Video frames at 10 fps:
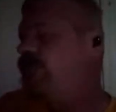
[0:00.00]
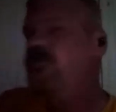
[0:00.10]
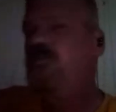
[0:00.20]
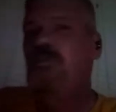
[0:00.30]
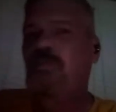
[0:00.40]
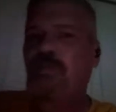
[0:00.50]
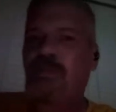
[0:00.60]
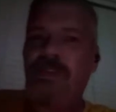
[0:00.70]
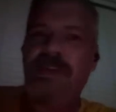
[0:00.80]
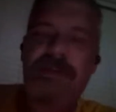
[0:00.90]
They don't want
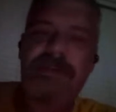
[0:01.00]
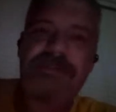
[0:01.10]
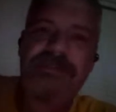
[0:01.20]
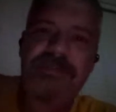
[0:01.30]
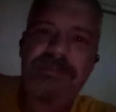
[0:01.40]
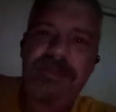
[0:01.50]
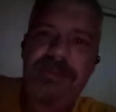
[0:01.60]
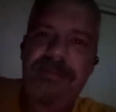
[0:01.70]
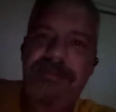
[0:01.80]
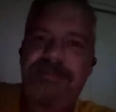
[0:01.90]
you to.
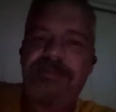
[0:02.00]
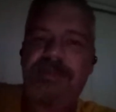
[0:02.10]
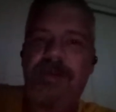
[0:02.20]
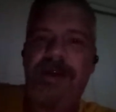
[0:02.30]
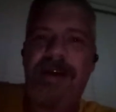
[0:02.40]
And